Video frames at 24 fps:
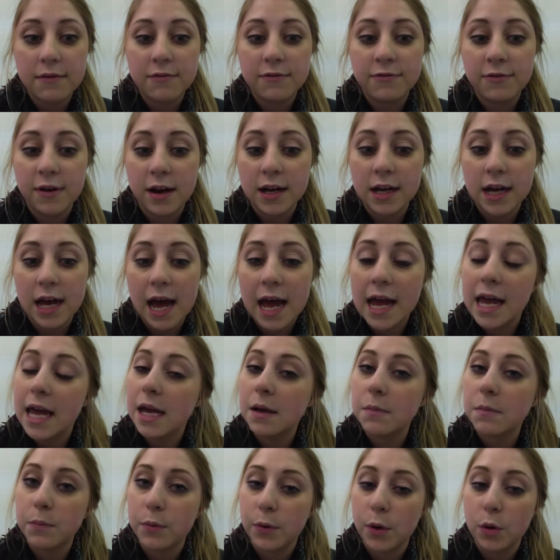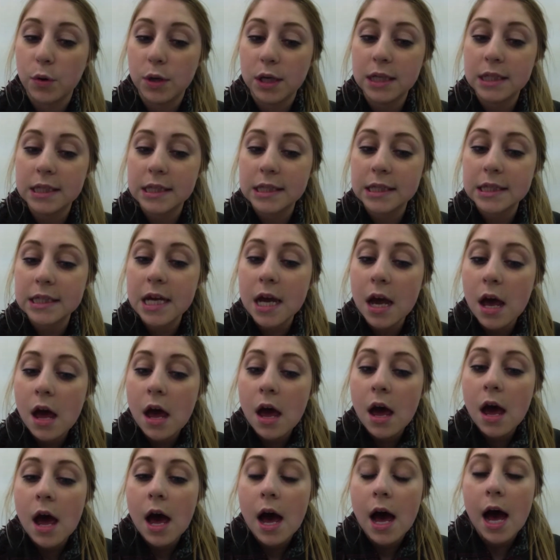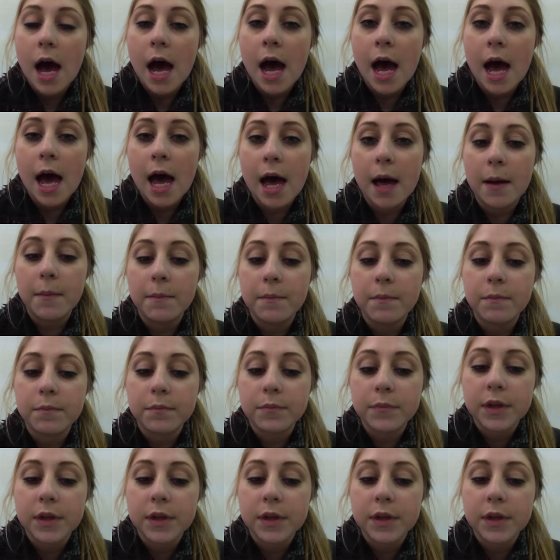fungi, and protists. Some